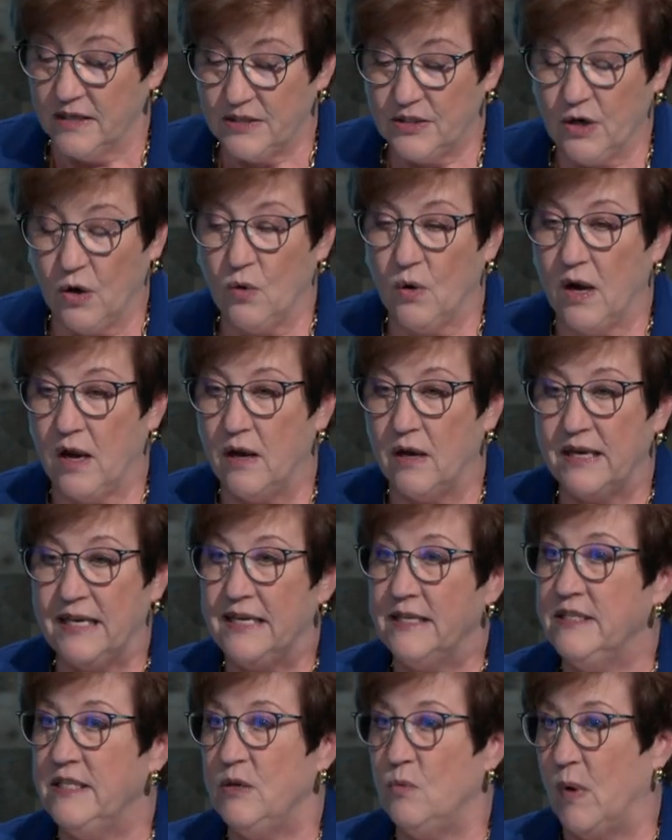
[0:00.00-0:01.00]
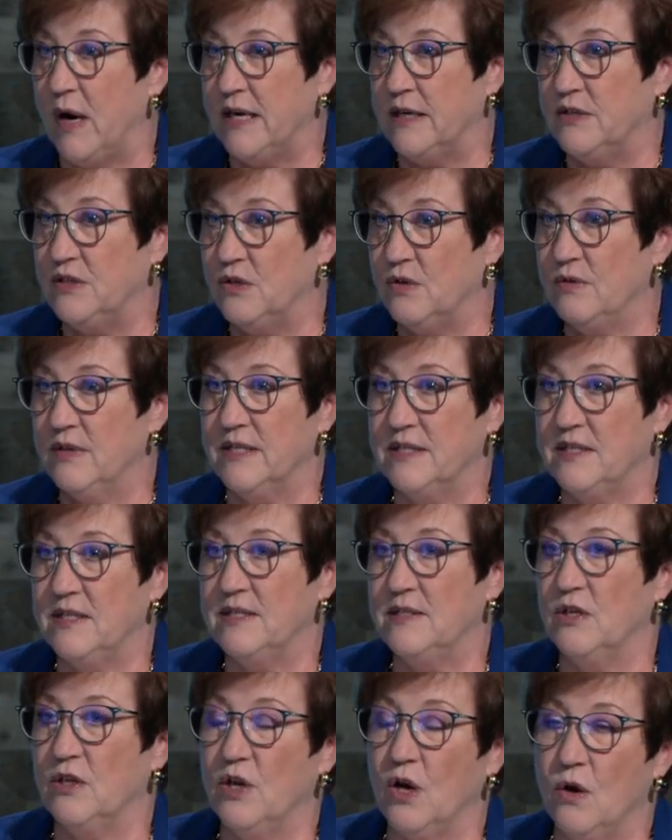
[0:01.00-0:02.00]
So an easy way to do this
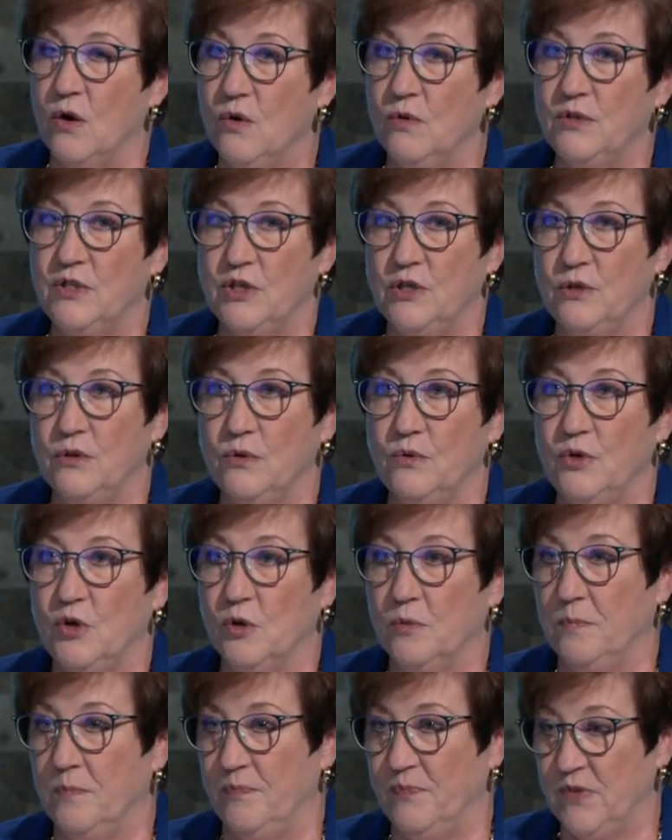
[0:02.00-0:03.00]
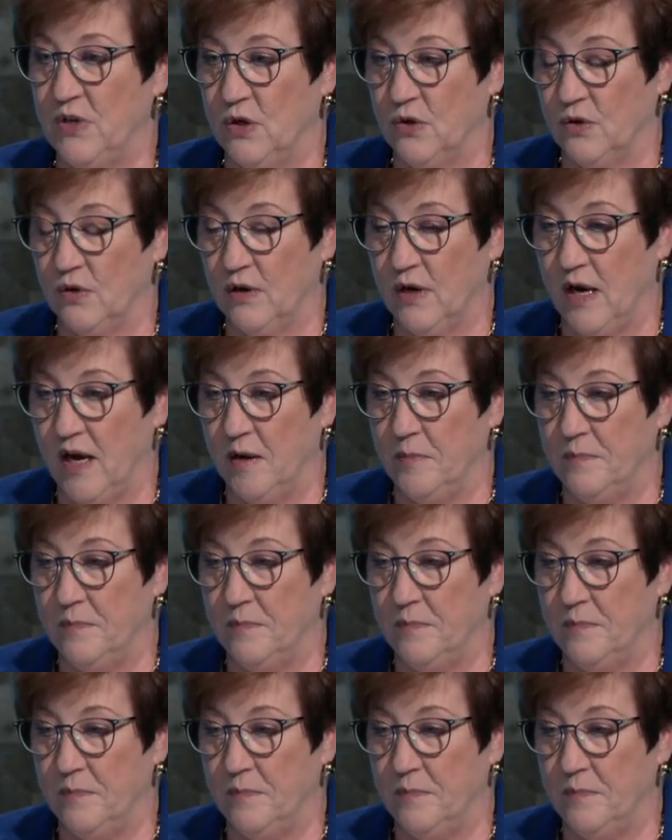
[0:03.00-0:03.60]
is to go to your